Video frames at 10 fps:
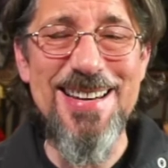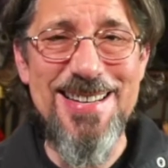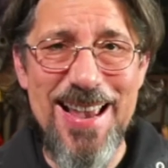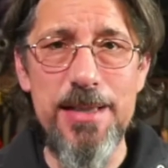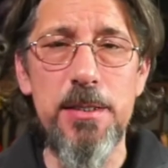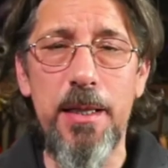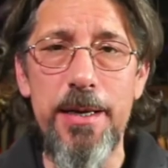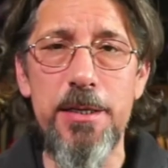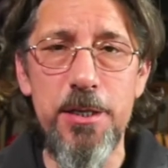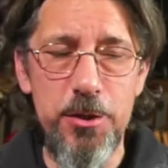And yes,
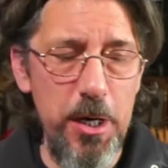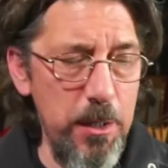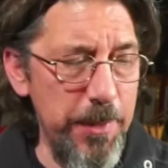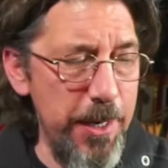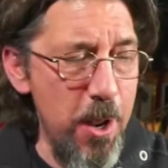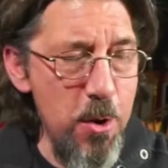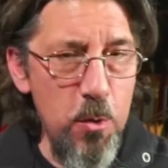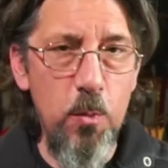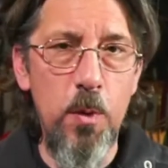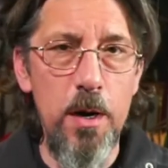ladies and gentlemen,
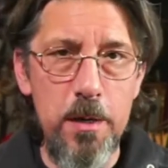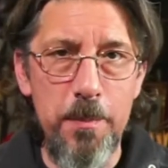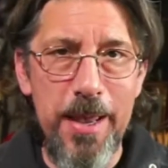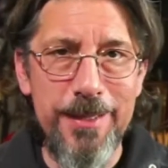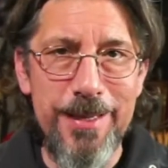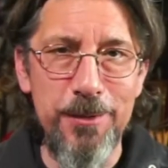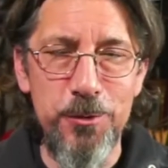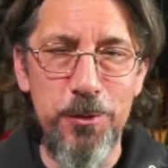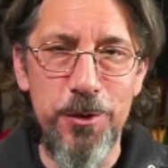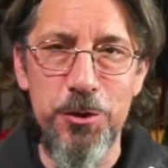welcome back
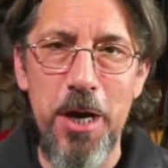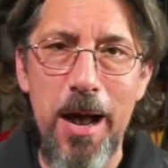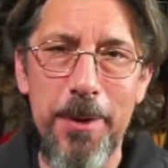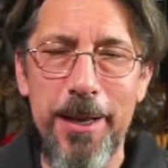down to the shop.